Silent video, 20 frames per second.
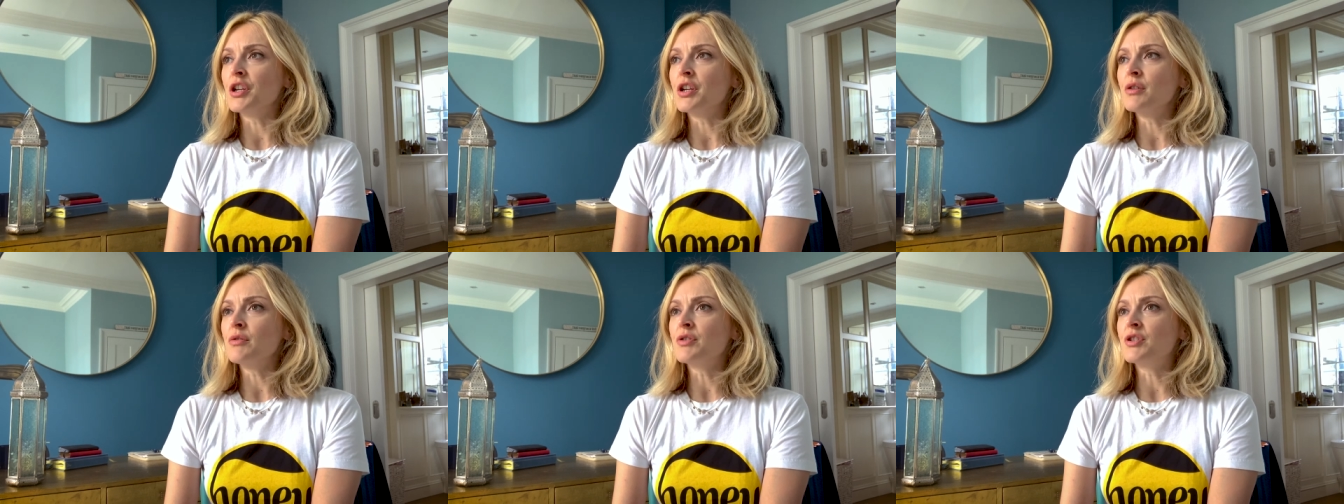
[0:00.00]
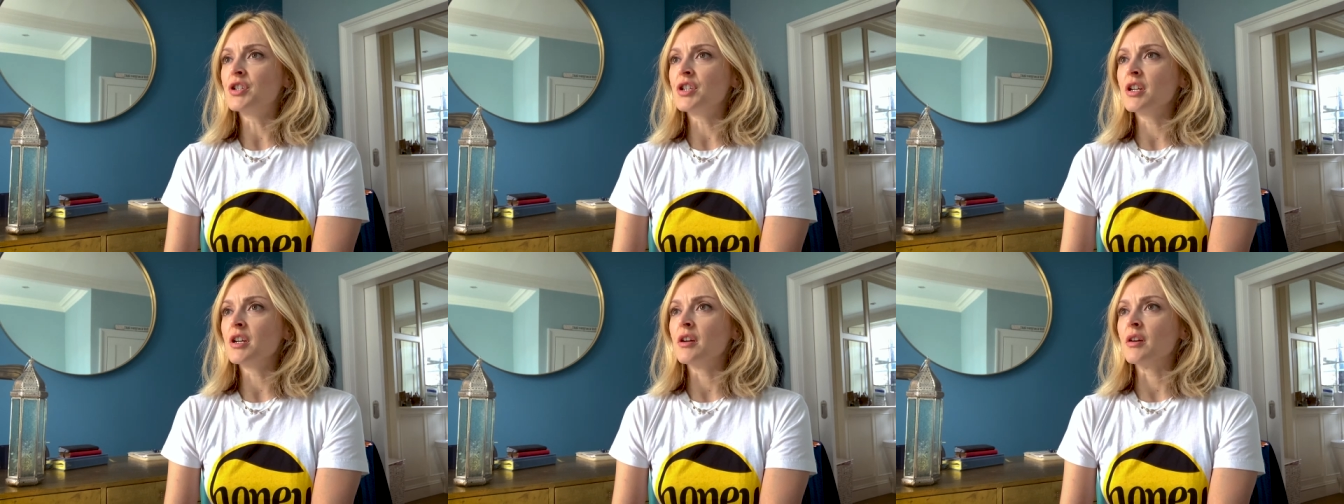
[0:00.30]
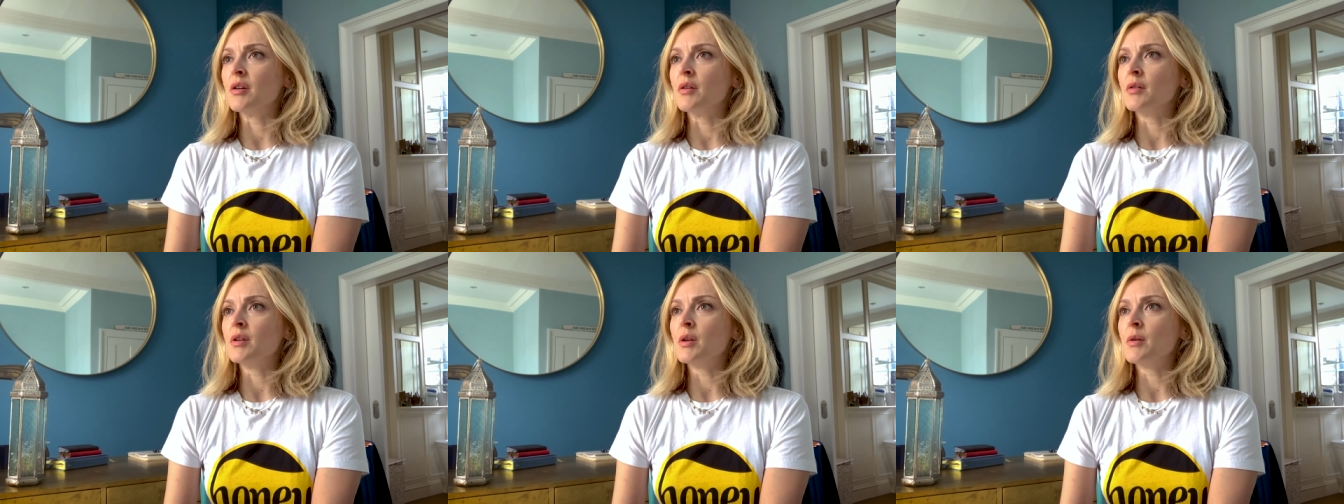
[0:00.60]
you
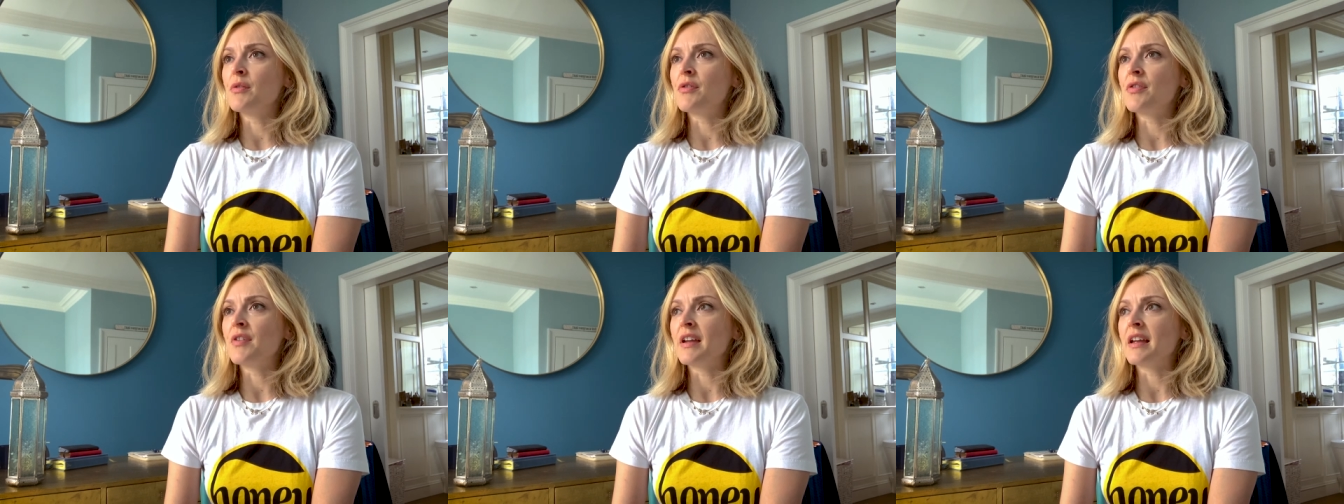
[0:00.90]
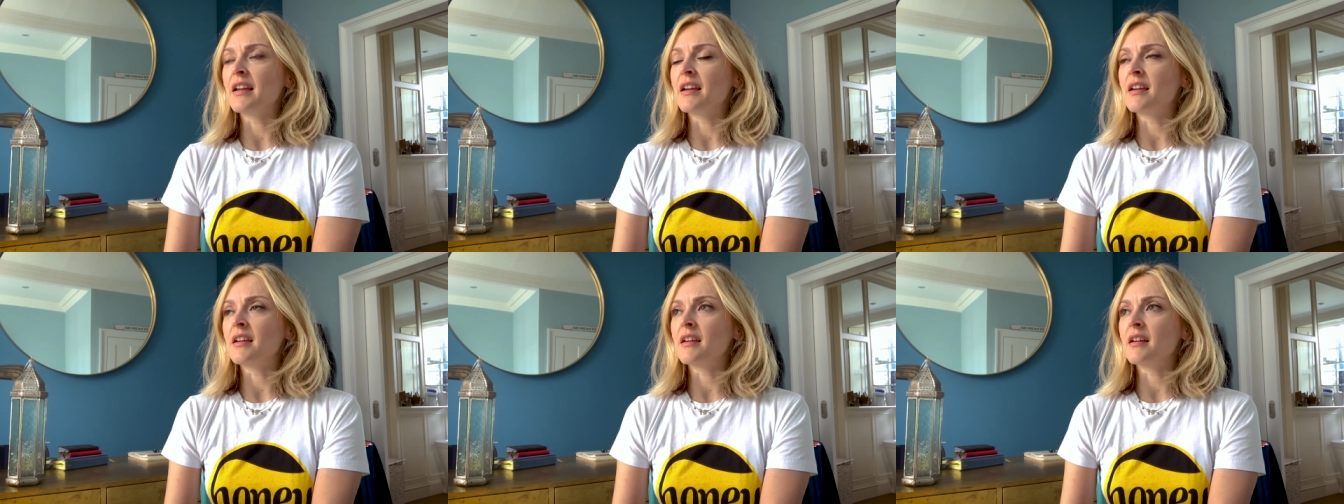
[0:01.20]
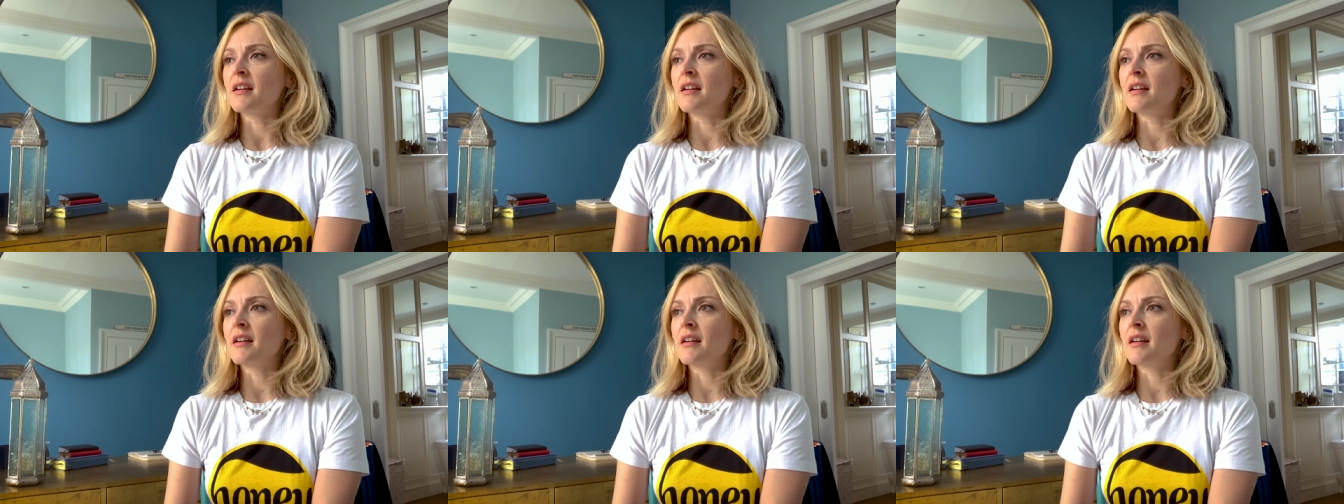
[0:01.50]
do you
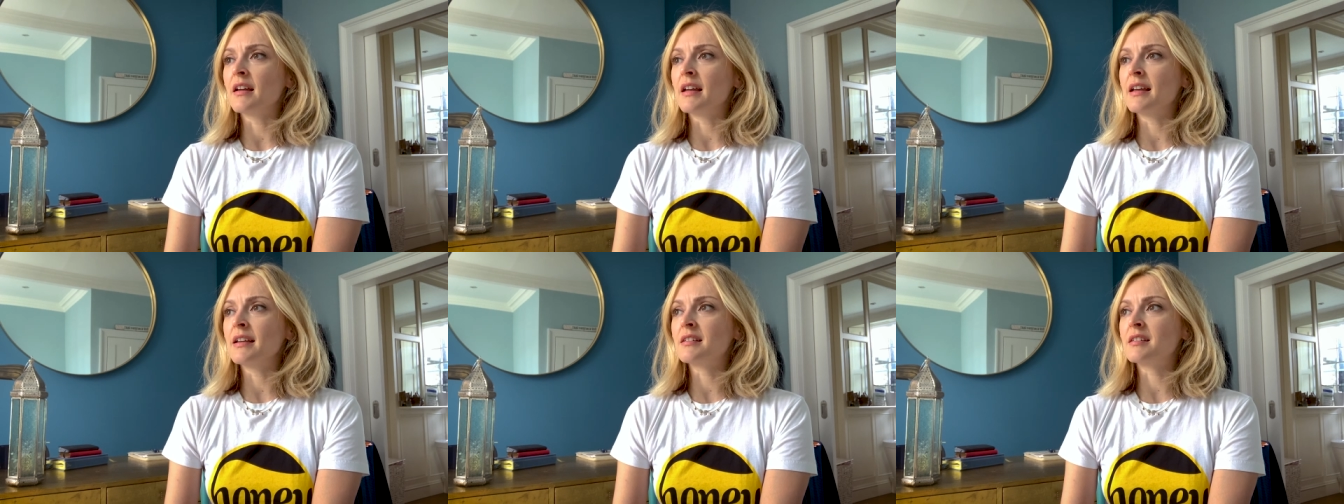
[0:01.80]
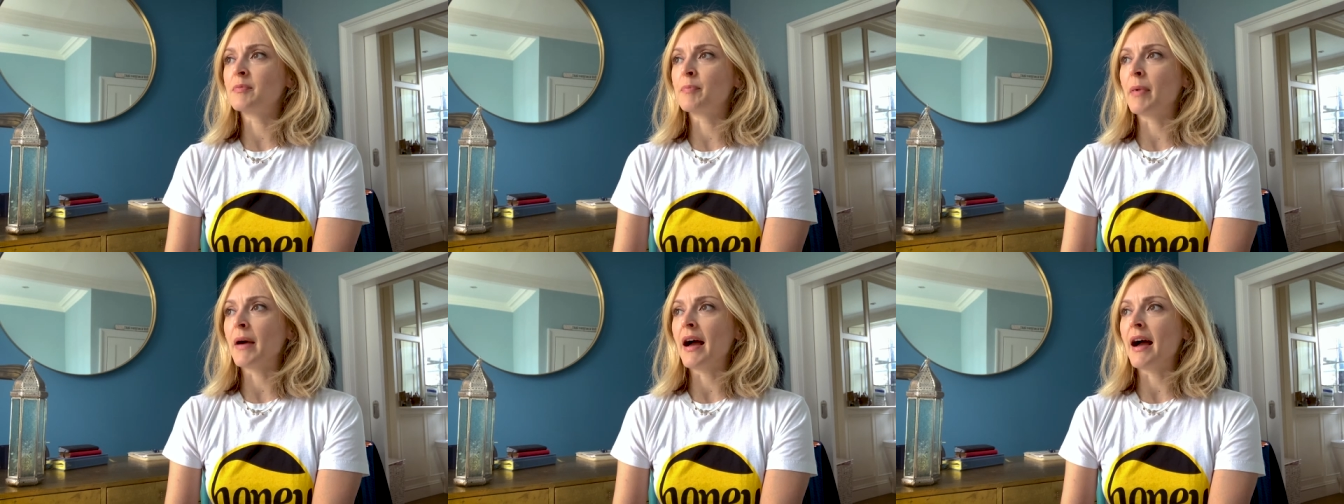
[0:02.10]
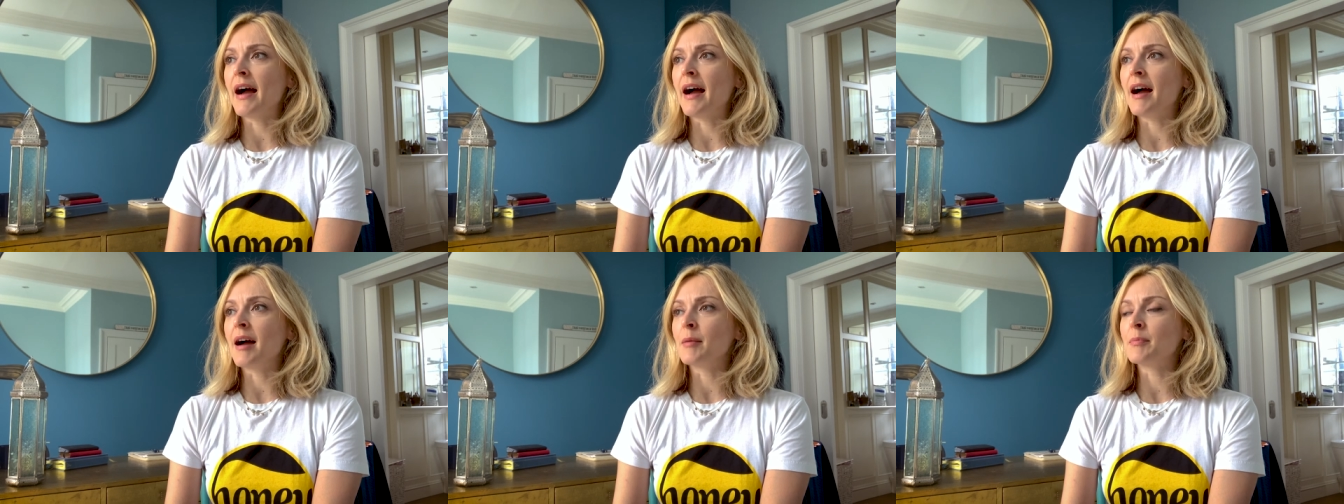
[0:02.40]
think is
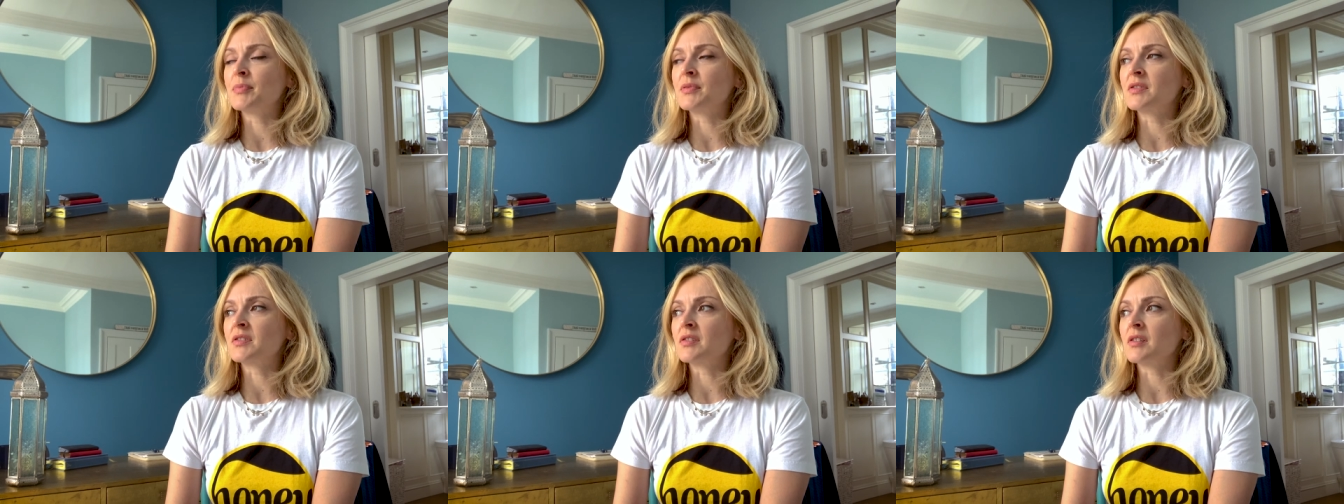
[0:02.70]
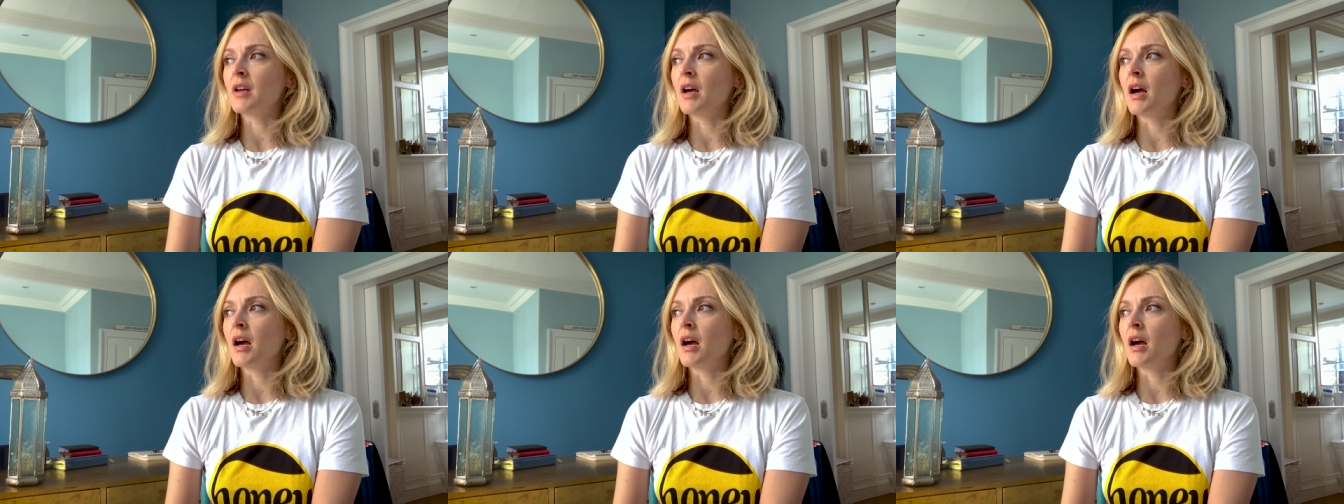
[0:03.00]
perhaps